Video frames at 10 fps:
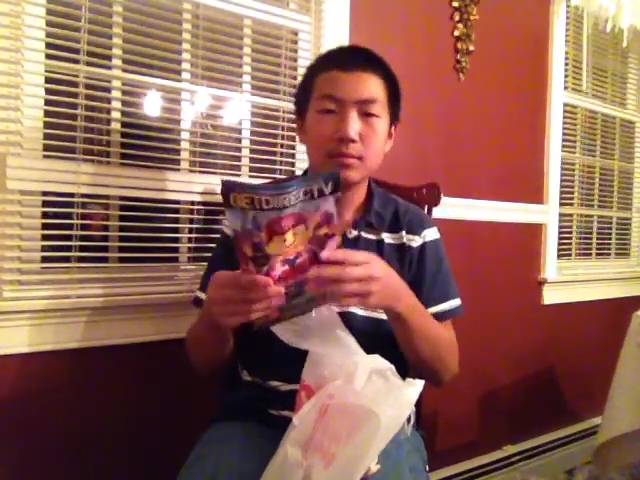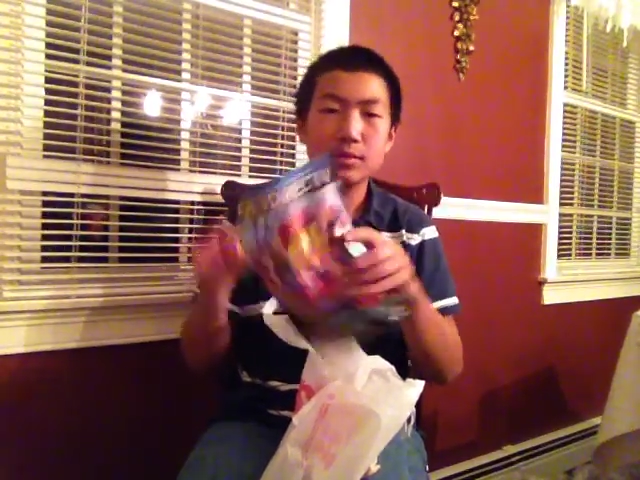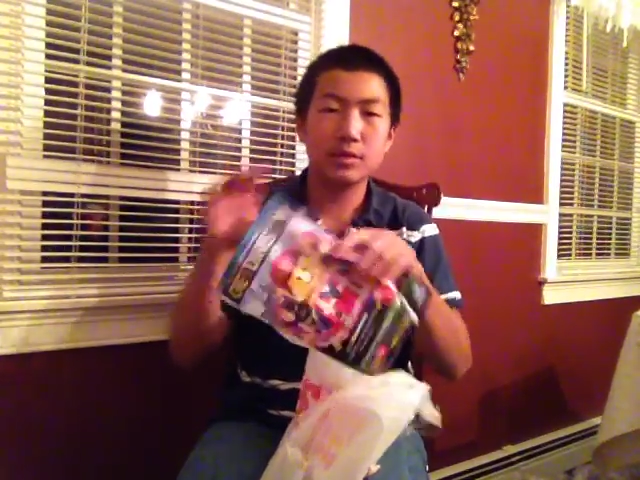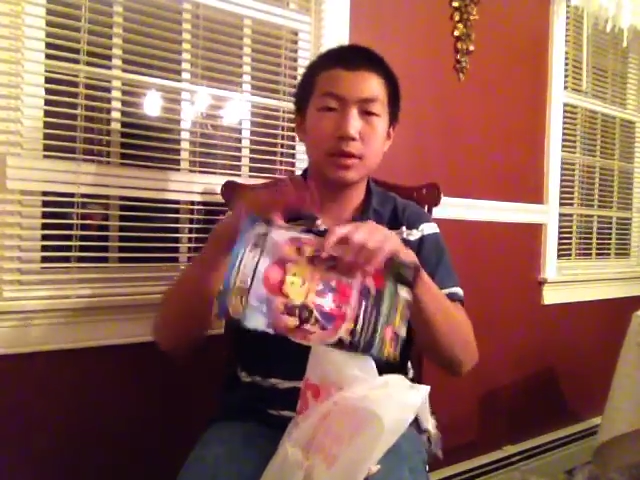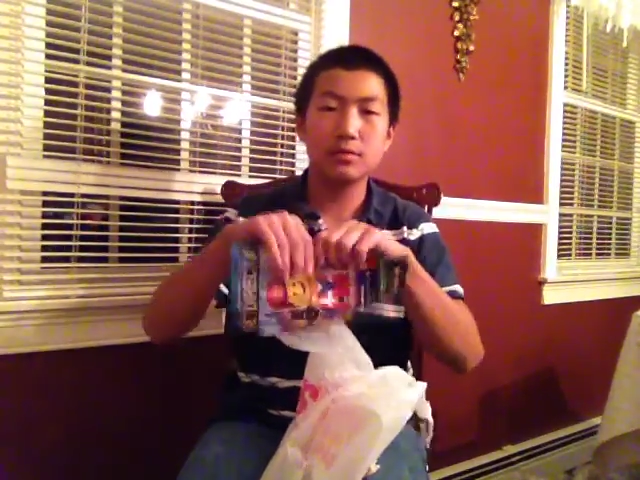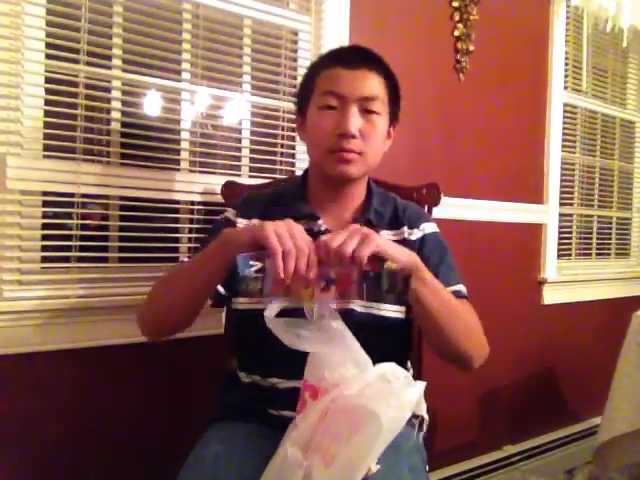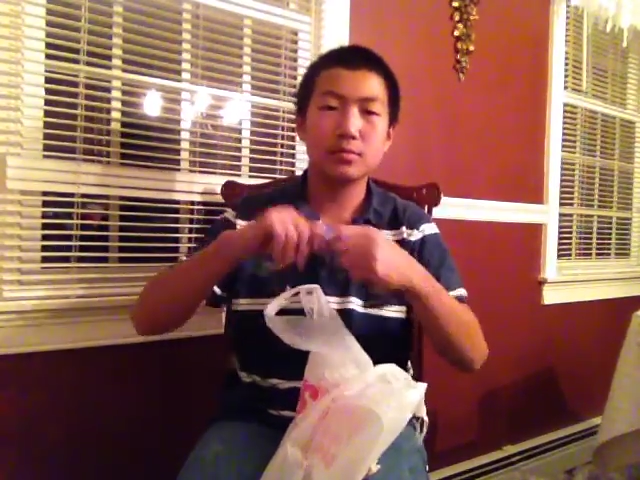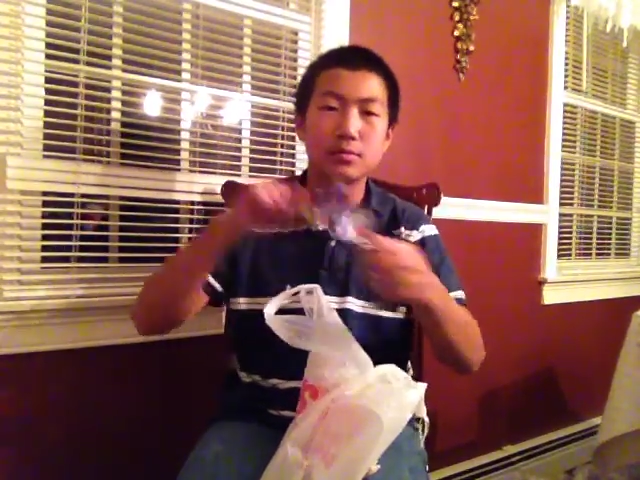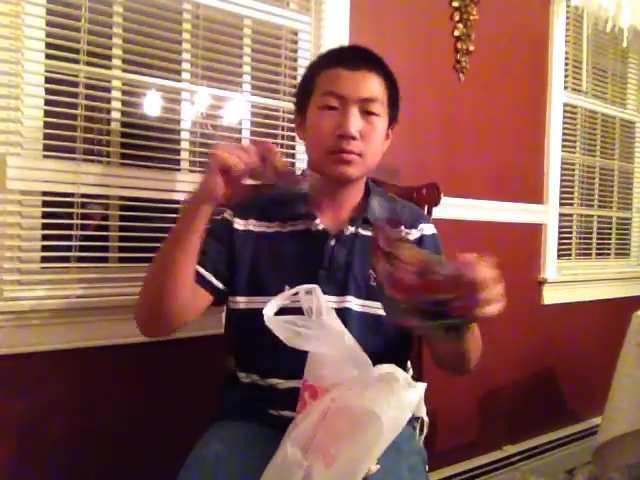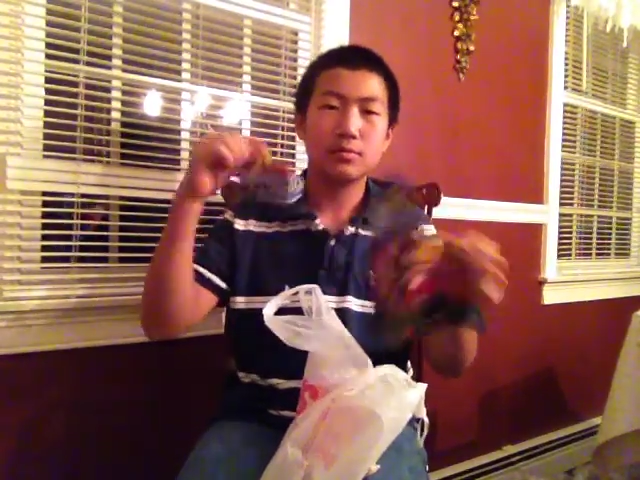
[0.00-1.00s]
so
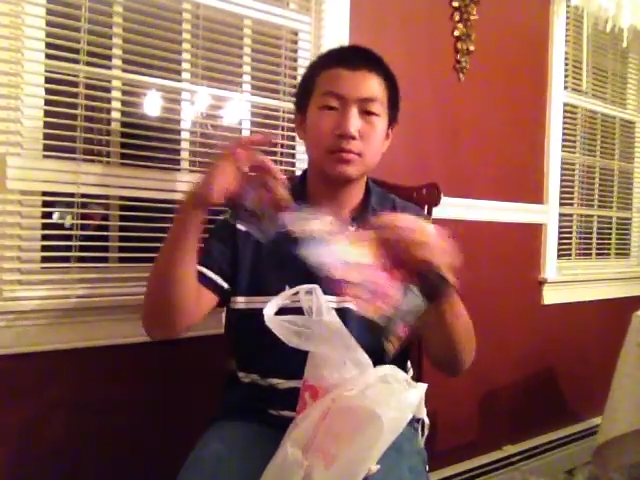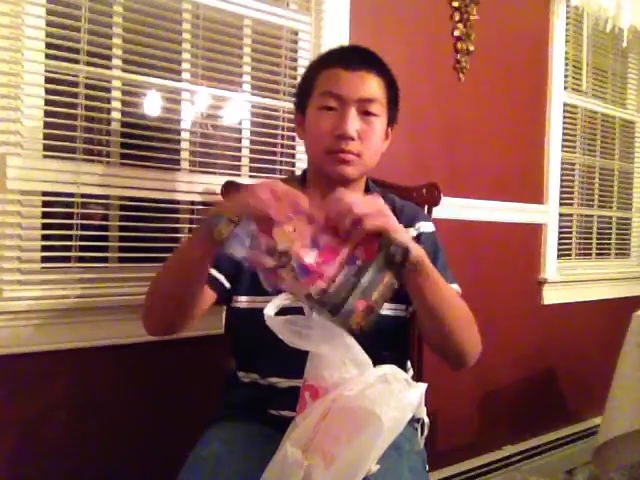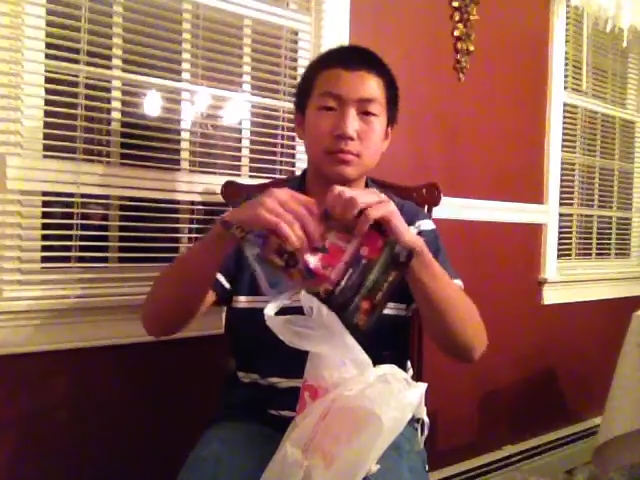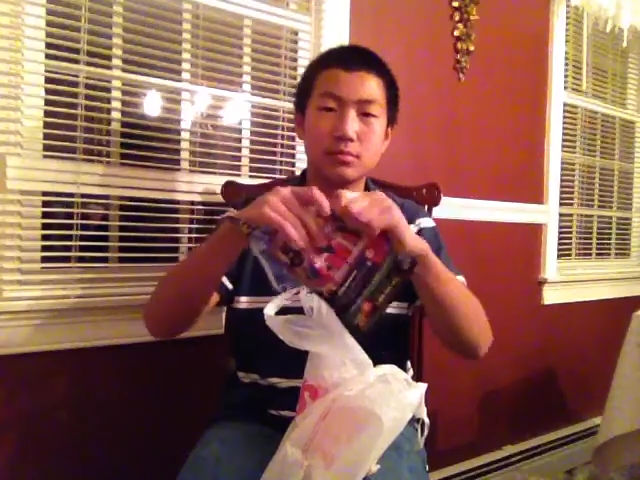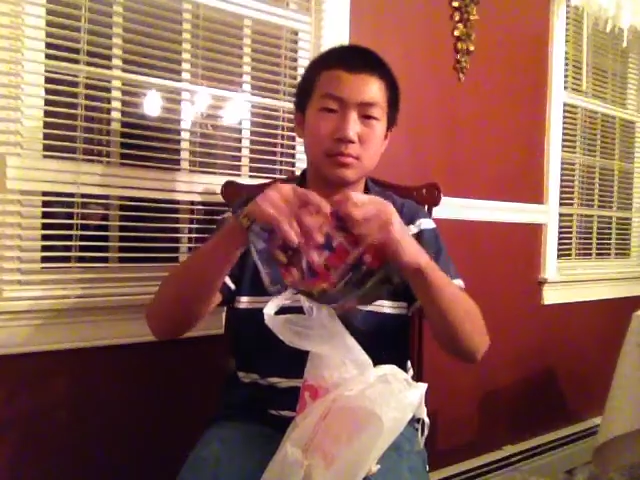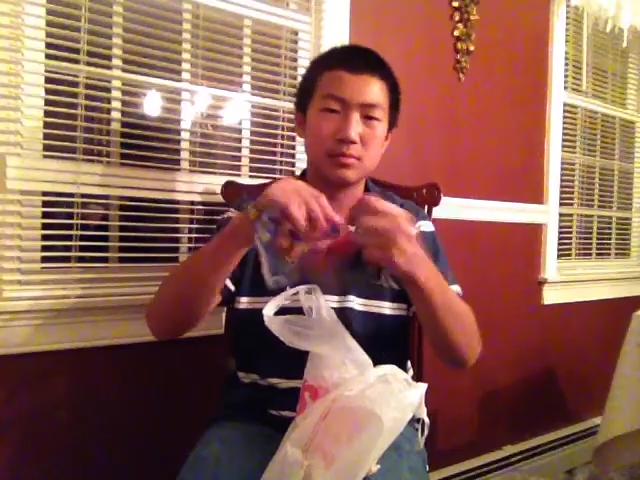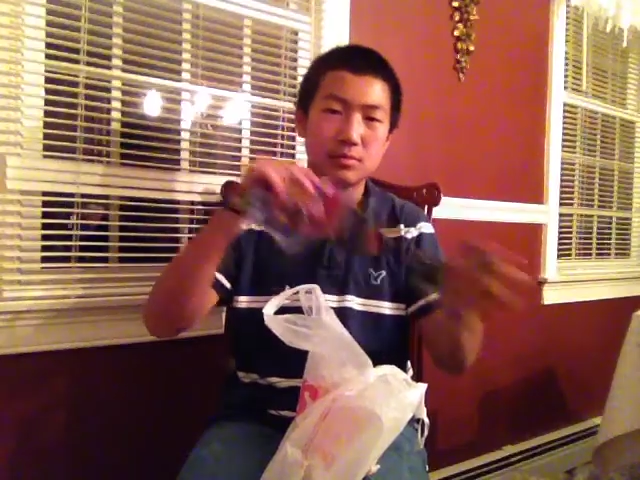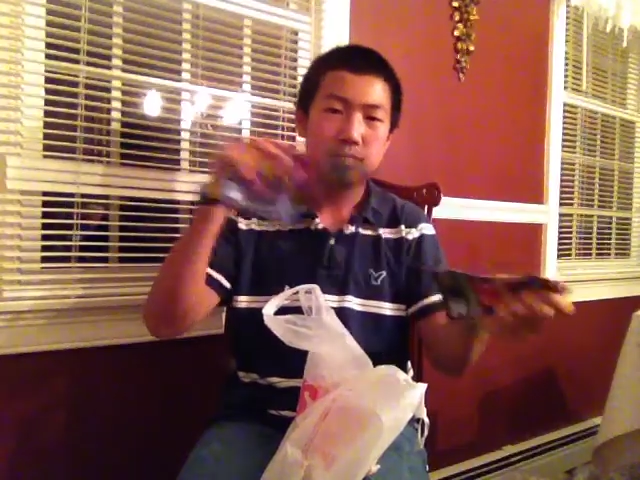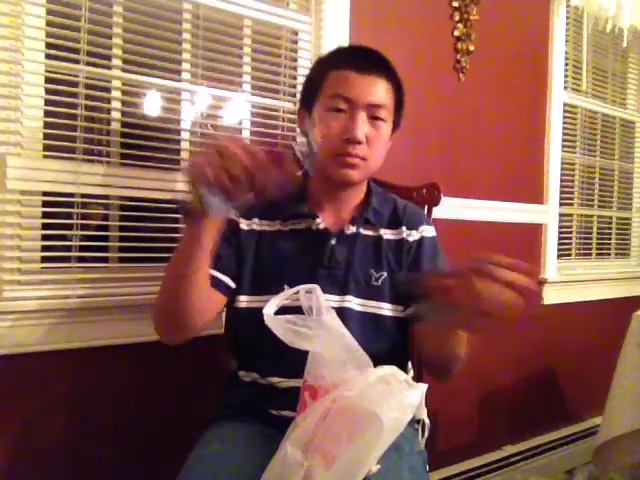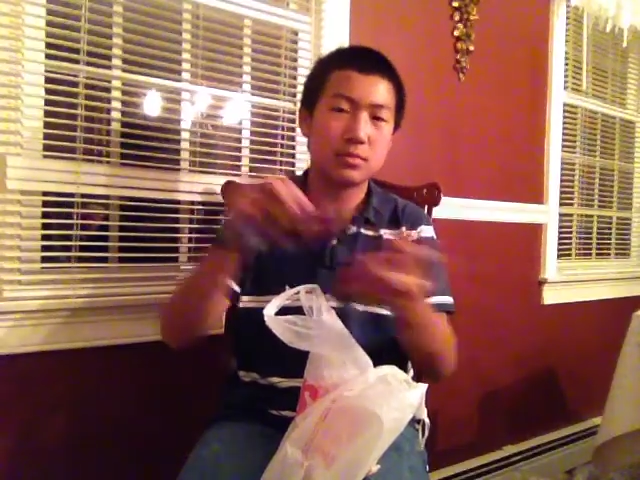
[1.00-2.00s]

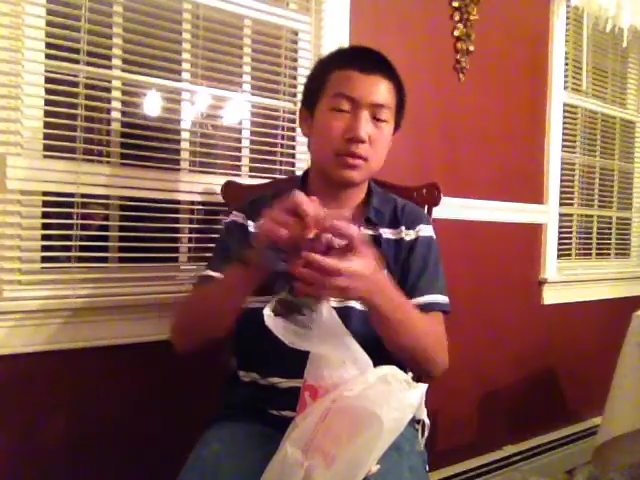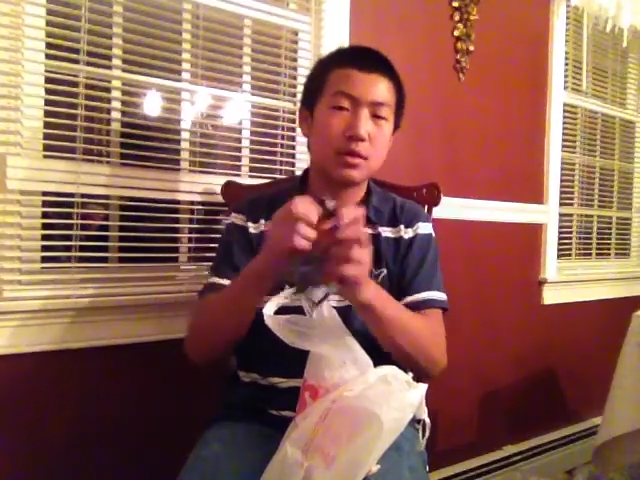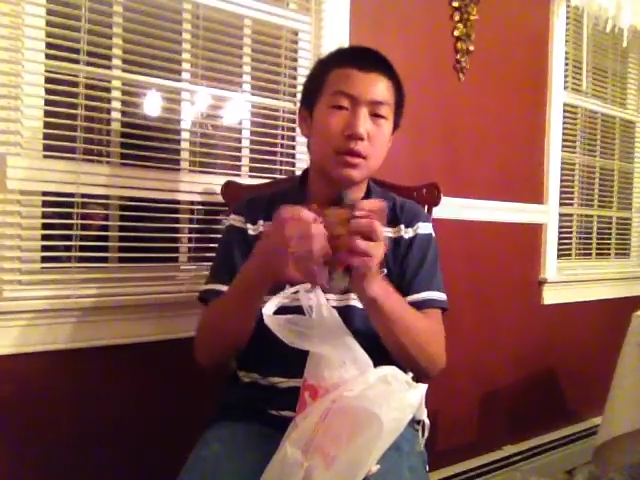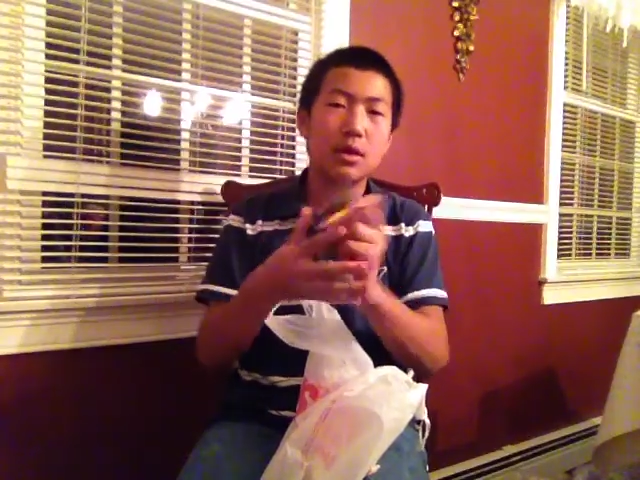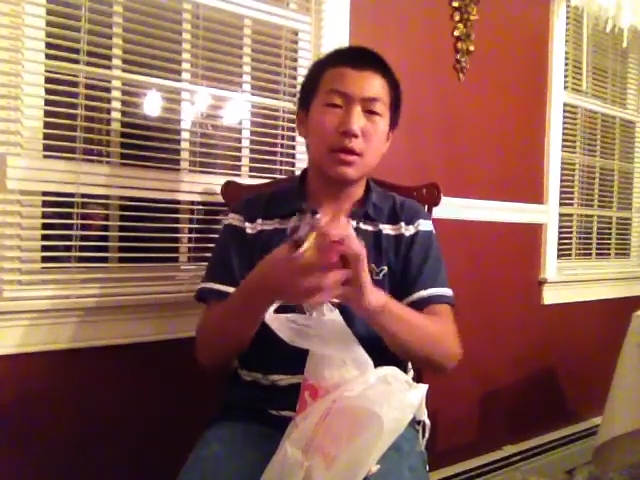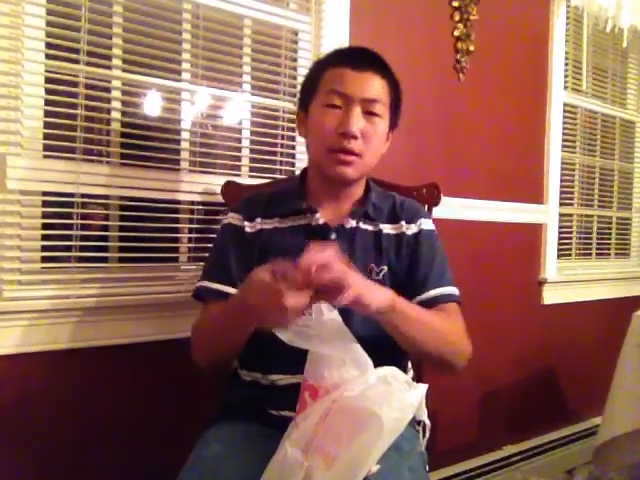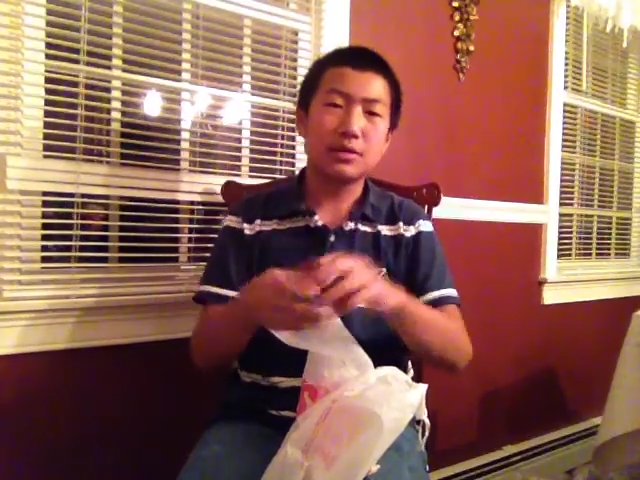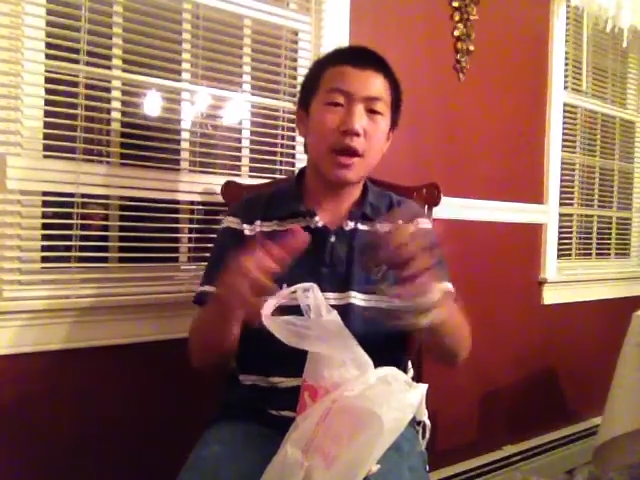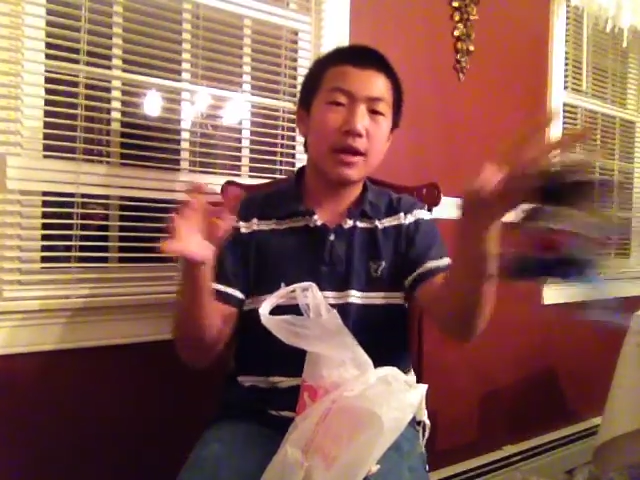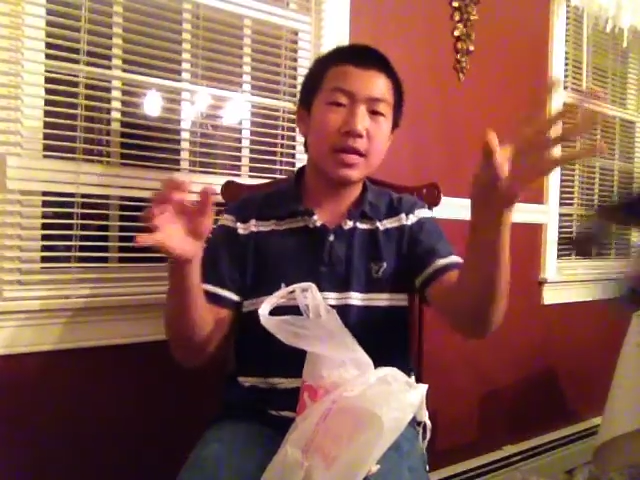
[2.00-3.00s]

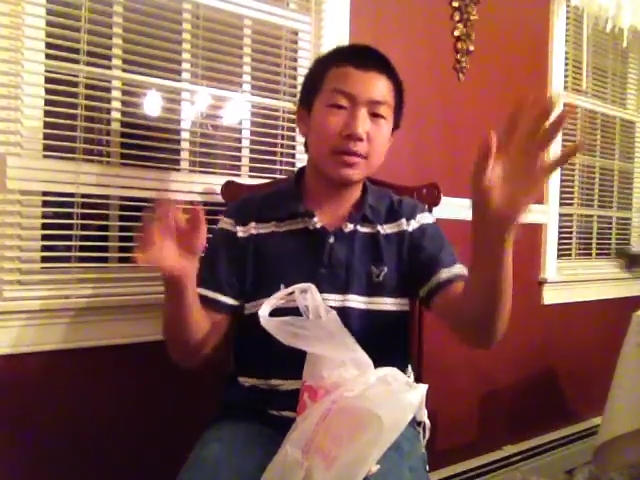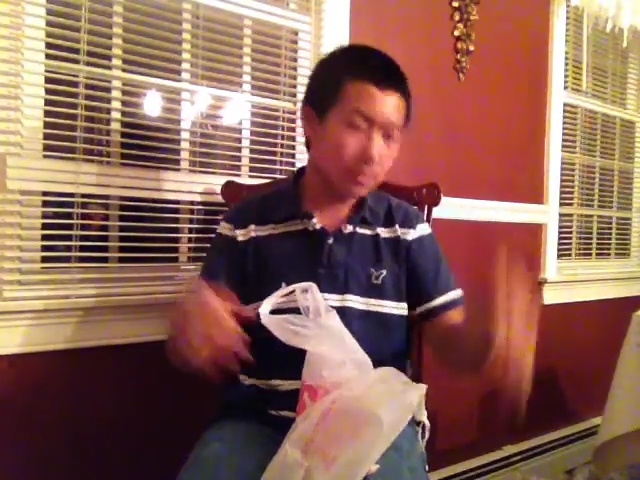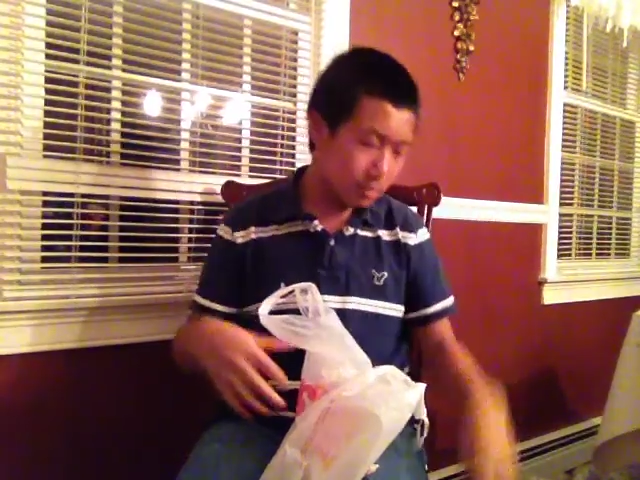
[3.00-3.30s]
sorry.